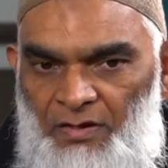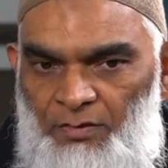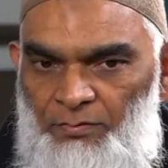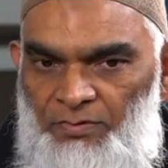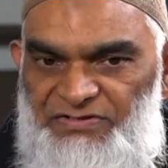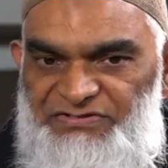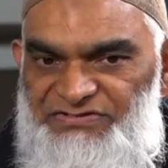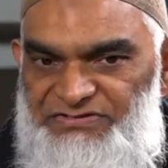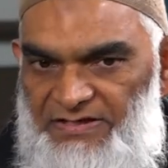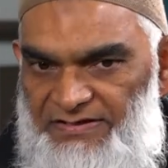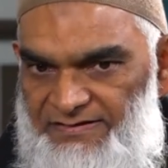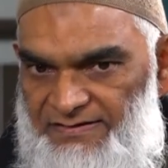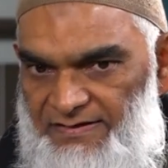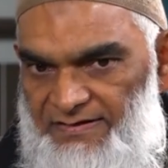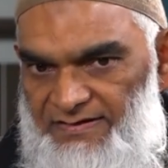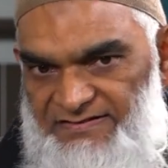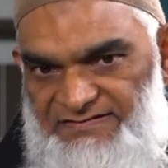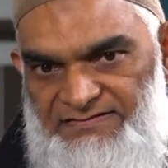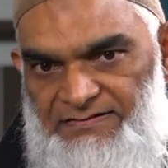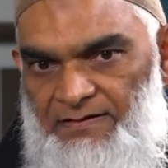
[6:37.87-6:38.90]
who were
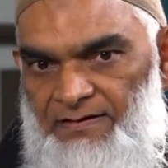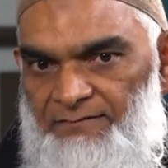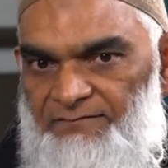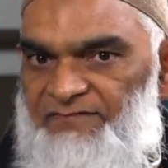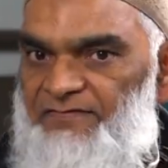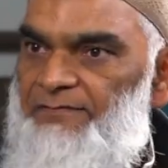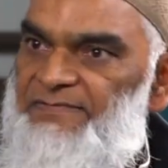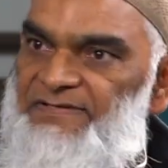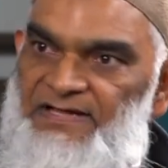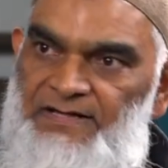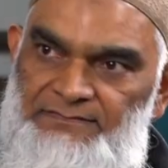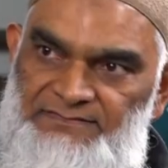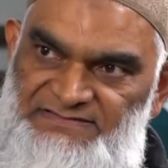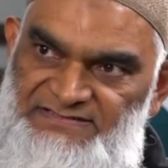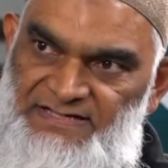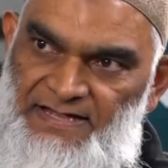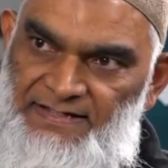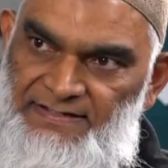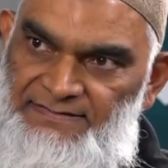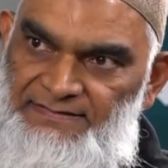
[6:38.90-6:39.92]
studying Islam from the
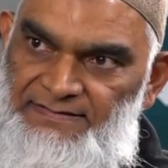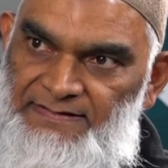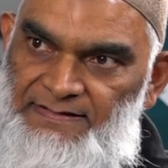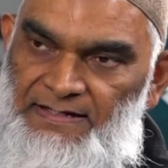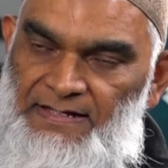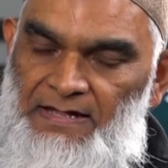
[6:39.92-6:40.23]
outside.